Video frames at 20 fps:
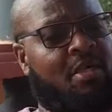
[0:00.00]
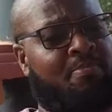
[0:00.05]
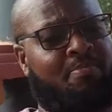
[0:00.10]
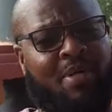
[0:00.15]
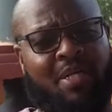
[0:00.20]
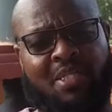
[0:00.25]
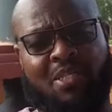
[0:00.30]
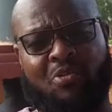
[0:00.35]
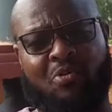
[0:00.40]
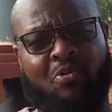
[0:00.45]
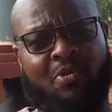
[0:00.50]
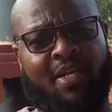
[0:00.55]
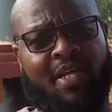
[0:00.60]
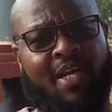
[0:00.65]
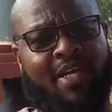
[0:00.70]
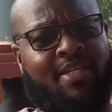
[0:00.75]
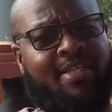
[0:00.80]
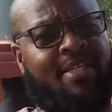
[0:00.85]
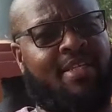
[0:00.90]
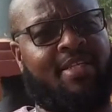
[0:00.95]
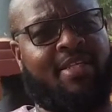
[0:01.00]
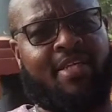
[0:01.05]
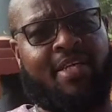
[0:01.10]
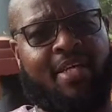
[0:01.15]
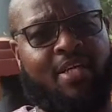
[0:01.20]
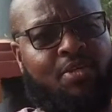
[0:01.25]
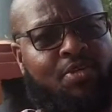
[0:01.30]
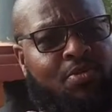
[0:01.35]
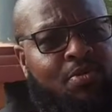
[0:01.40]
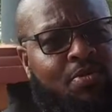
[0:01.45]
persona and
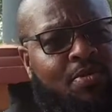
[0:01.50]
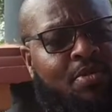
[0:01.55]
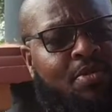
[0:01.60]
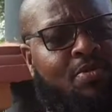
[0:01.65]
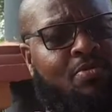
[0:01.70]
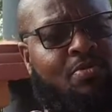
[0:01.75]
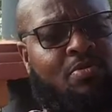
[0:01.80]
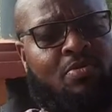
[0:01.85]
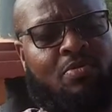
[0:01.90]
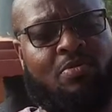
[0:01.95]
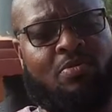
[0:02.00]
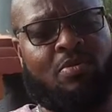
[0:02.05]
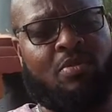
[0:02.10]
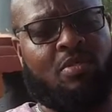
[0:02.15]
dedication to